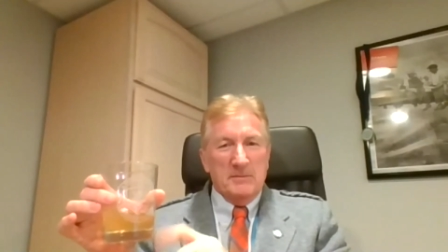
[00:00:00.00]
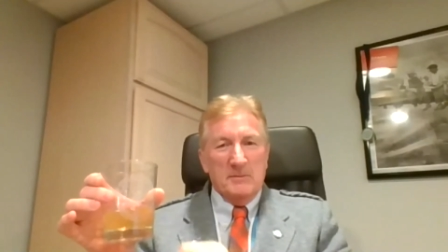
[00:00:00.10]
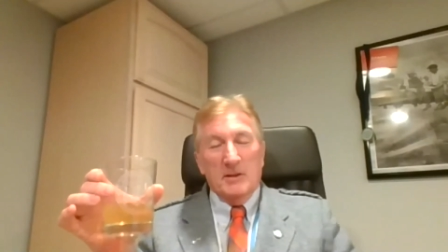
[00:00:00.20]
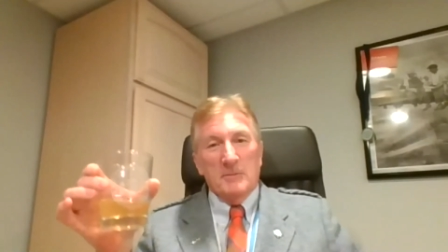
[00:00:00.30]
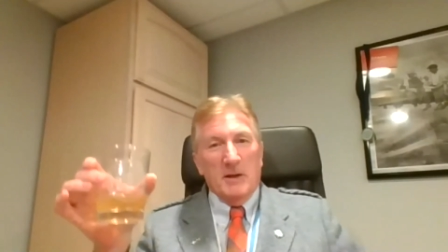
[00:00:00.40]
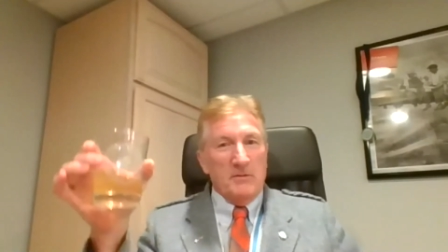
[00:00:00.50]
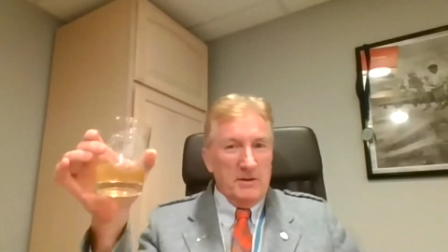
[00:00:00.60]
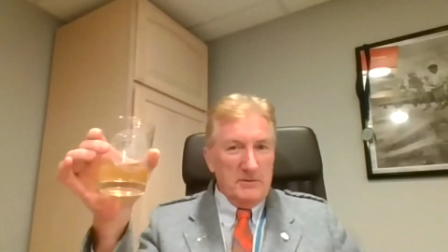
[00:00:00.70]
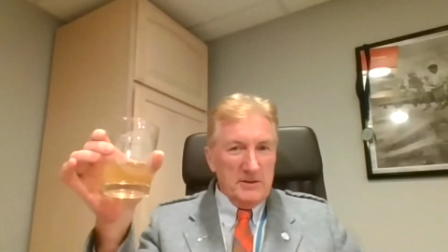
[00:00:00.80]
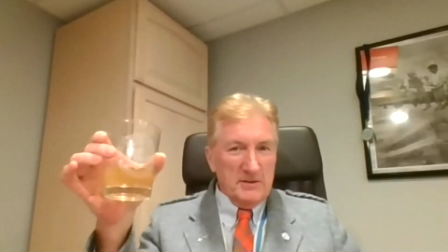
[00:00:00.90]
one of my
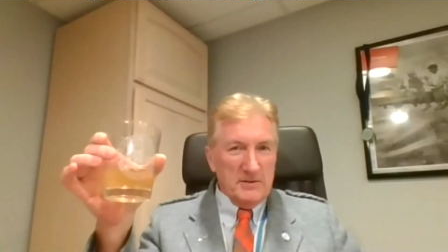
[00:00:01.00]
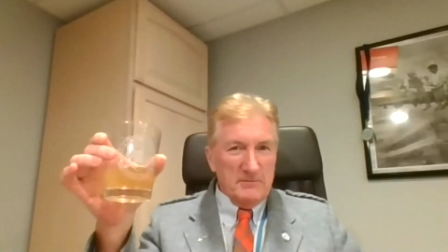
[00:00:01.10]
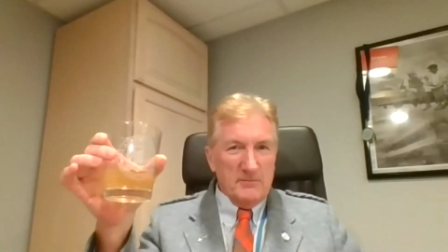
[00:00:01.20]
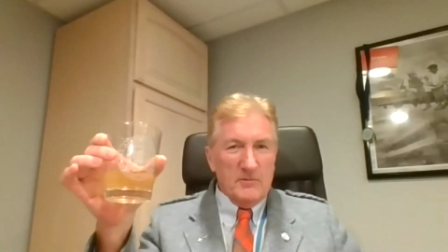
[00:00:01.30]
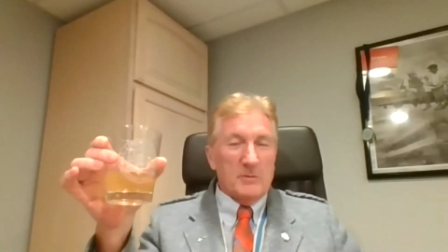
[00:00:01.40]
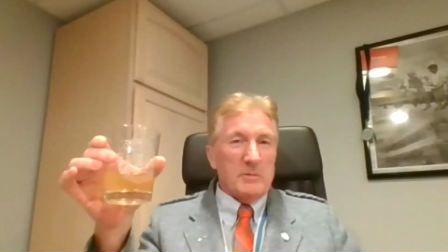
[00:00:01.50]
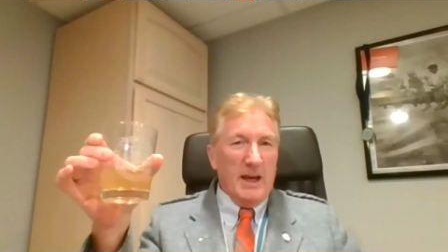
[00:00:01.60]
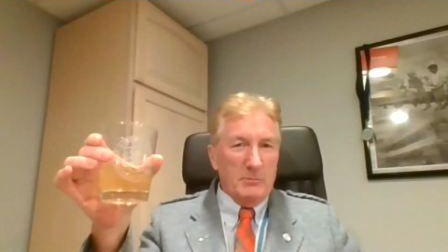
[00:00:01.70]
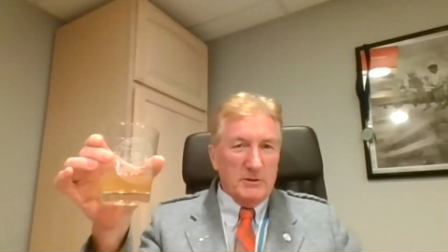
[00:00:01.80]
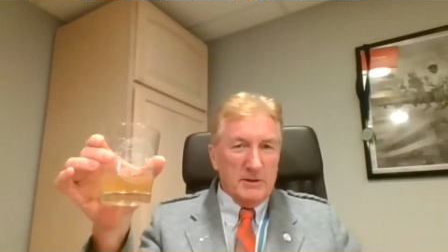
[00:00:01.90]
favorites from
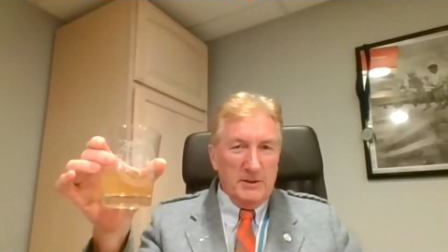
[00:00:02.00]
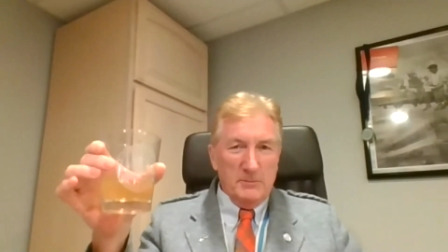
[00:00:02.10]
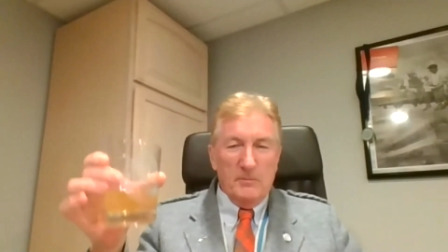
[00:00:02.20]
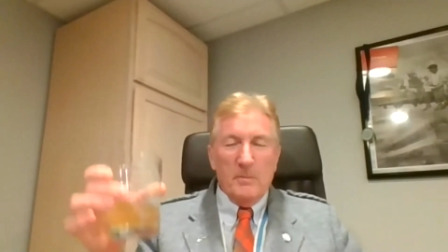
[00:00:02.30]
Campbelltown.